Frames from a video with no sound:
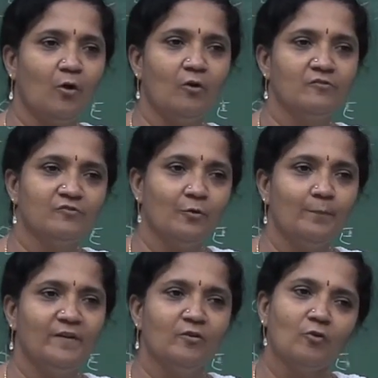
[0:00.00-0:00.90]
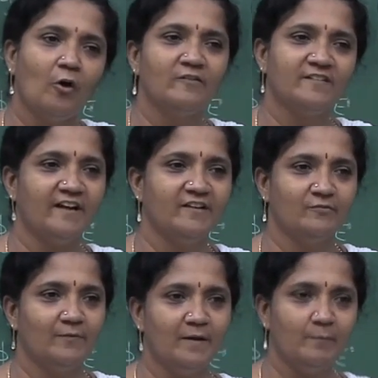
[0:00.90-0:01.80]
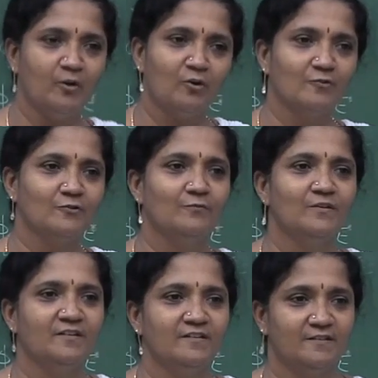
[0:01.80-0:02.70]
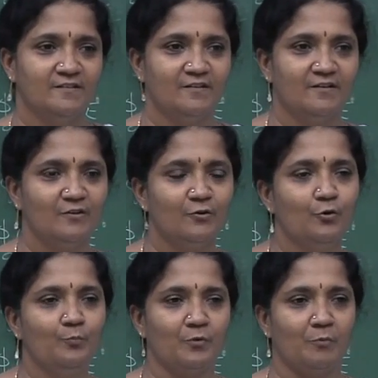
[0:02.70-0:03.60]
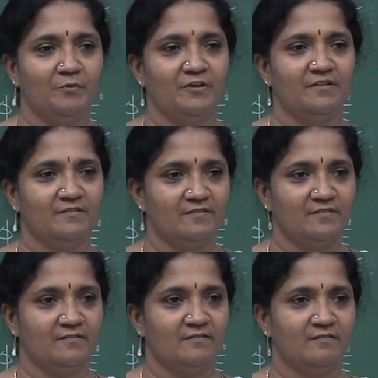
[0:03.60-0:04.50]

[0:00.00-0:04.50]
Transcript: also be not satisfied because of the group properties.